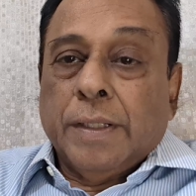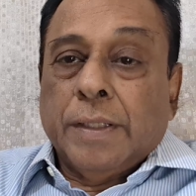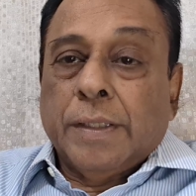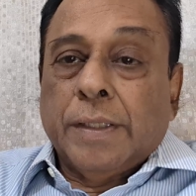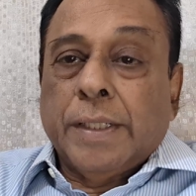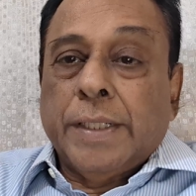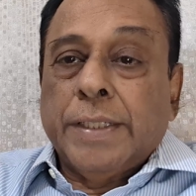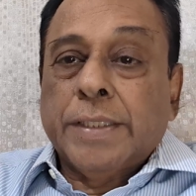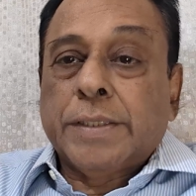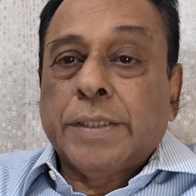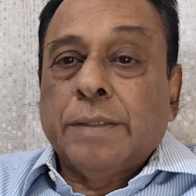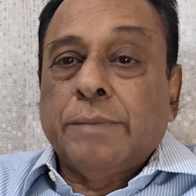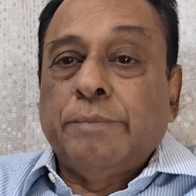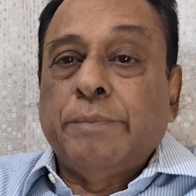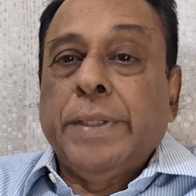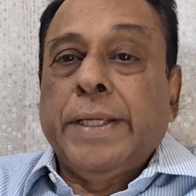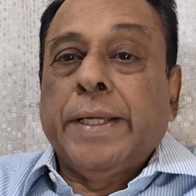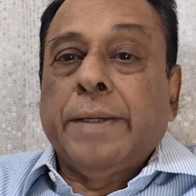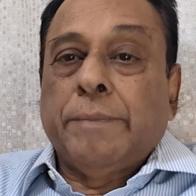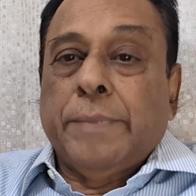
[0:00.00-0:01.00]
that is
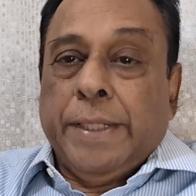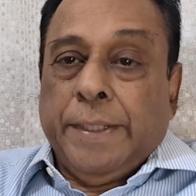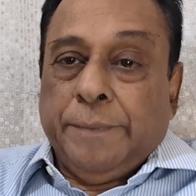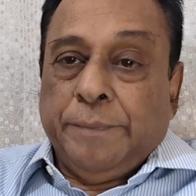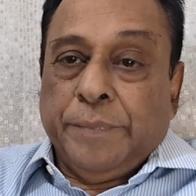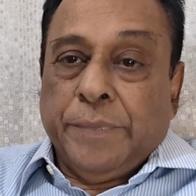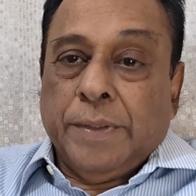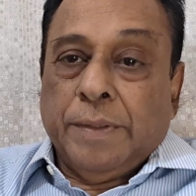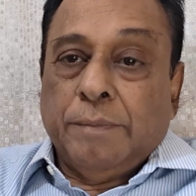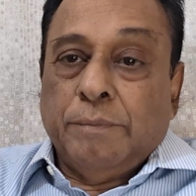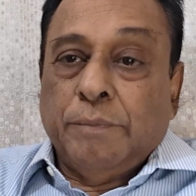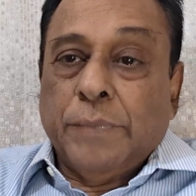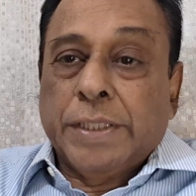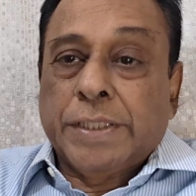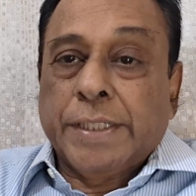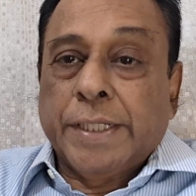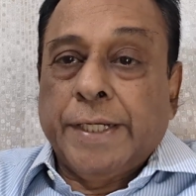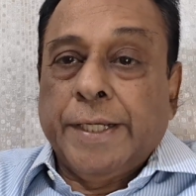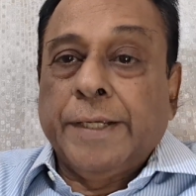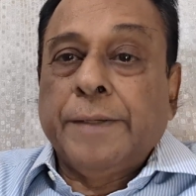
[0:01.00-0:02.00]
BMI,
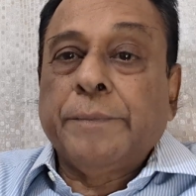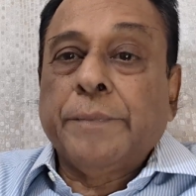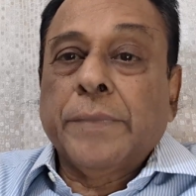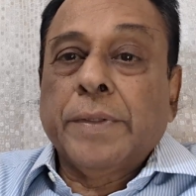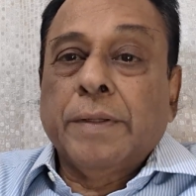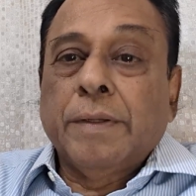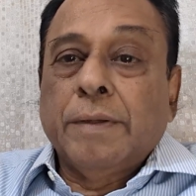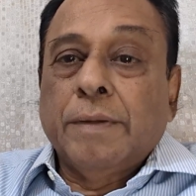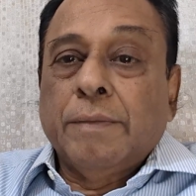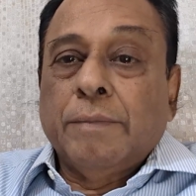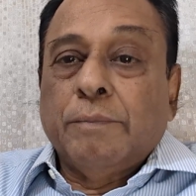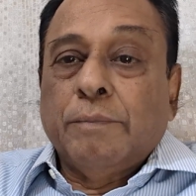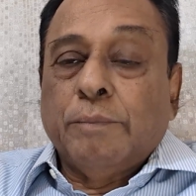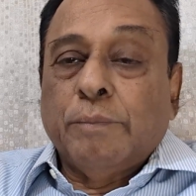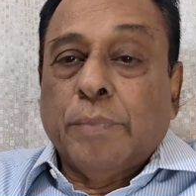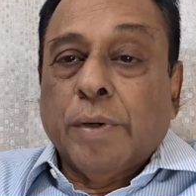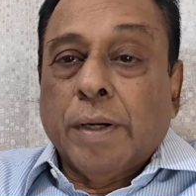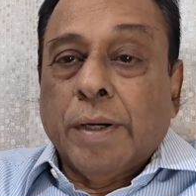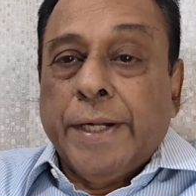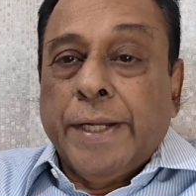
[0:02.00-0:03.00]
measuring
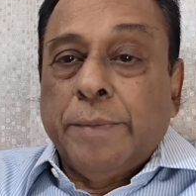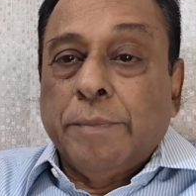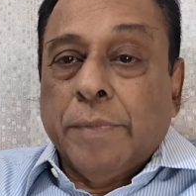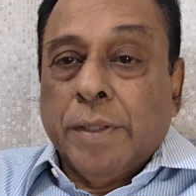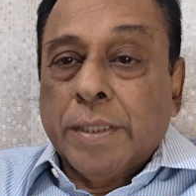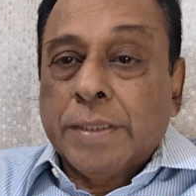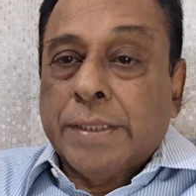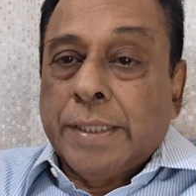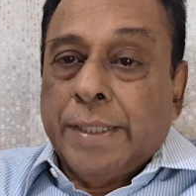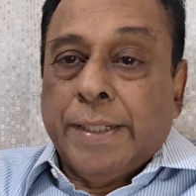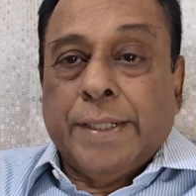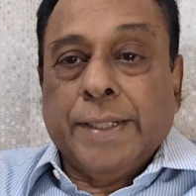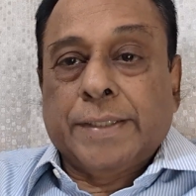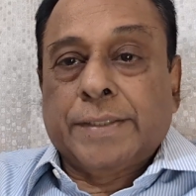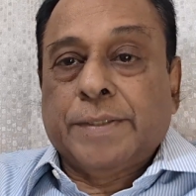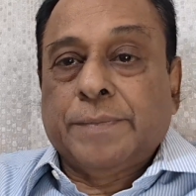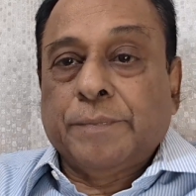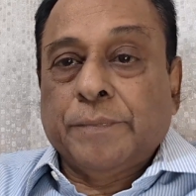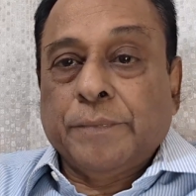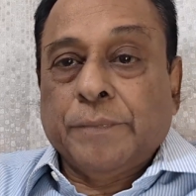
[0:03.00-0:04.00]
body mass
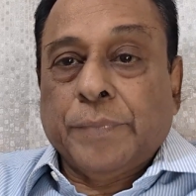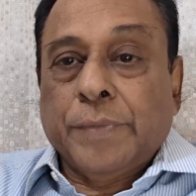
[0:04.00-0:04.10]
index.